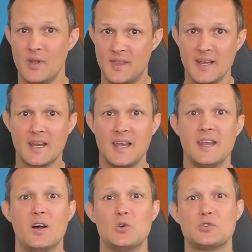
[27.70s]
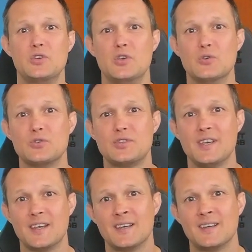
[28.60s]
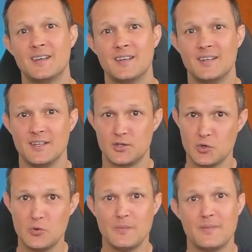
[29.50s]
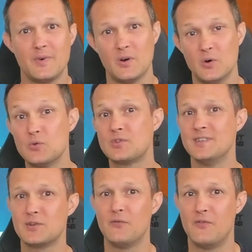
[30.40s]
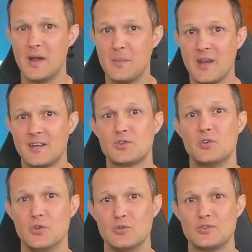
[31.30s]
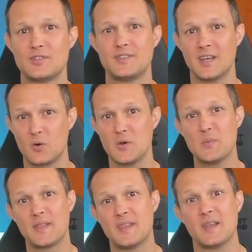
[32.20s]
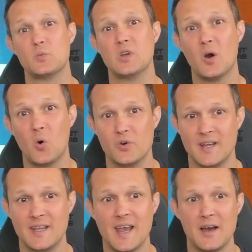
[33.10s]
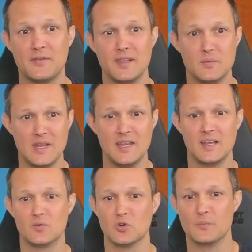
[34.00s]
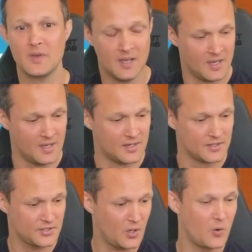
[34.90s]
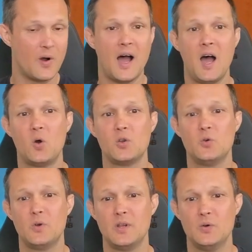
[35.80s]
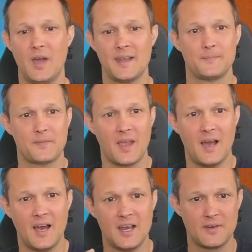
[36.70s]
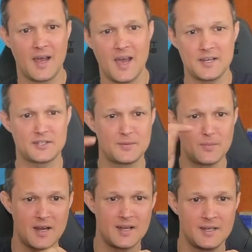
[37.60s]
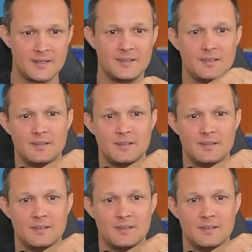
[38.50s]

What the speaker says: but then again also using Zoom or Cisco Webex to use the equipment that we already have in the meeting room. So how do we do that? I've enhanced my